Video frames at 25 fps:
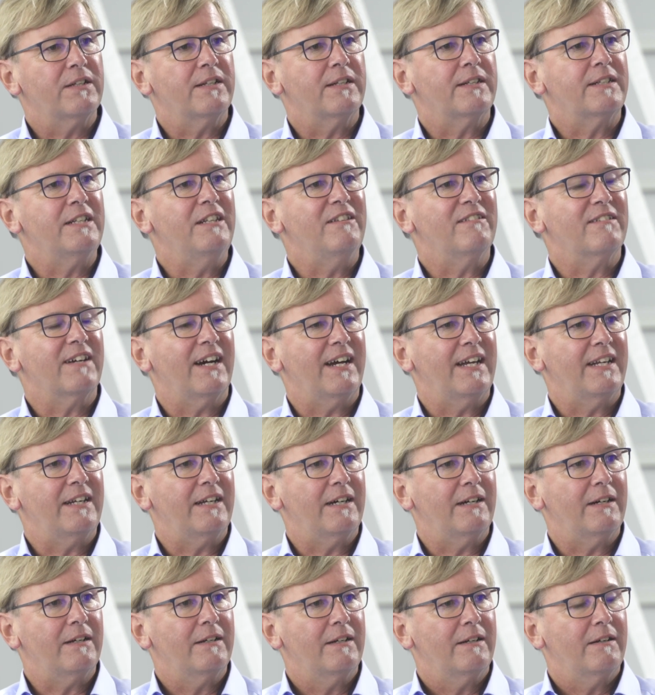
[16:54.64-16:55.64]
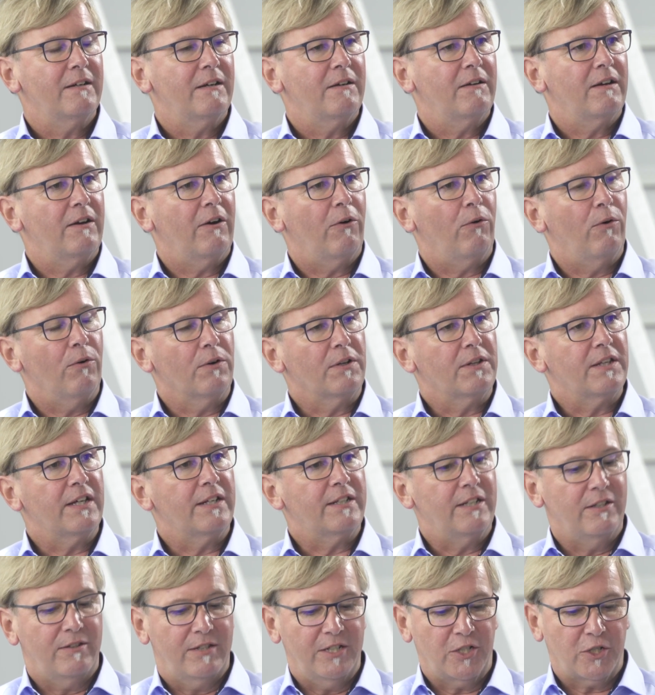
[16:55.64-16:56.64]
the designer on their
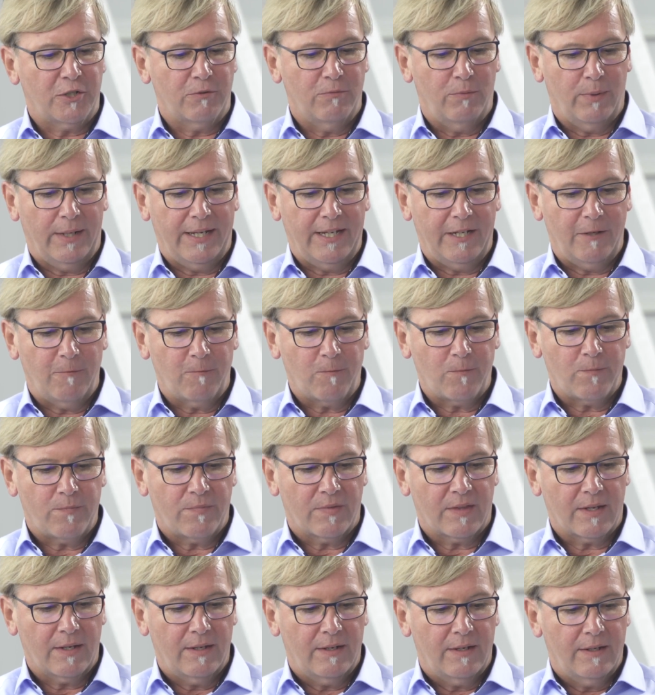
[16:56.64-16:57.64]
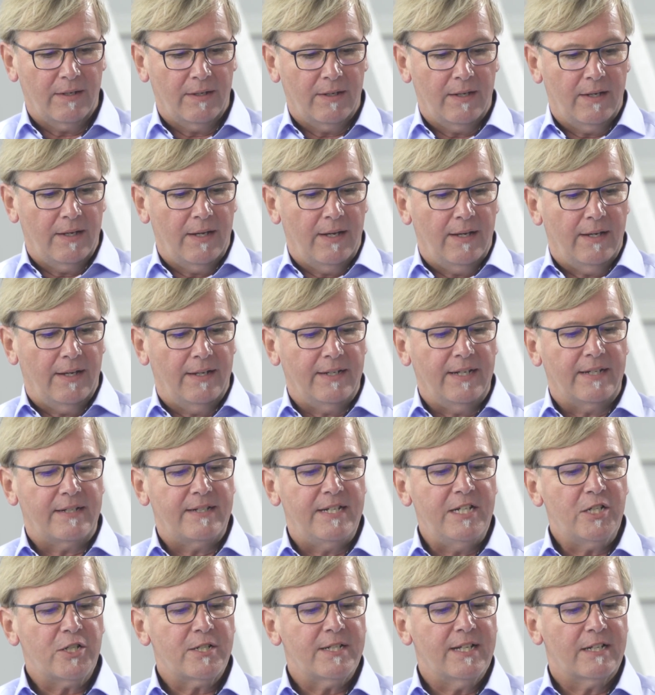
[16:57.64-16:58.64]
decision way. An
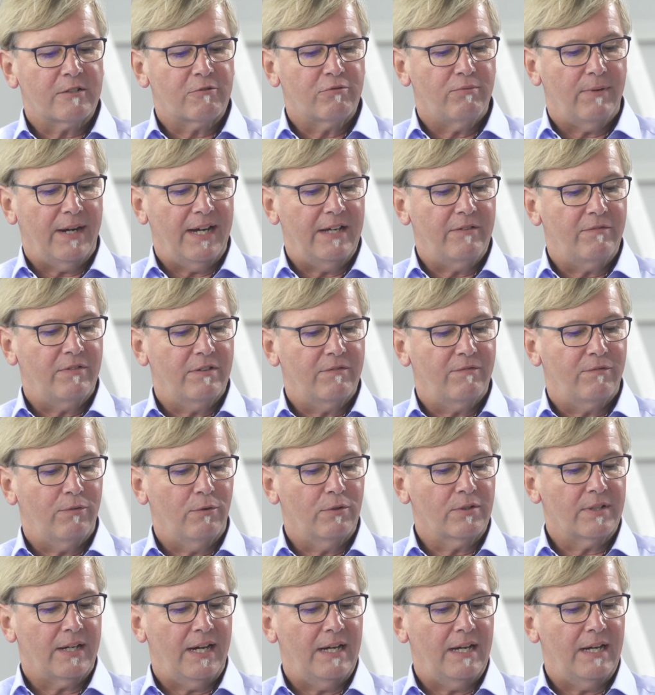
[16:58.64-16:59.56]
additional driver for the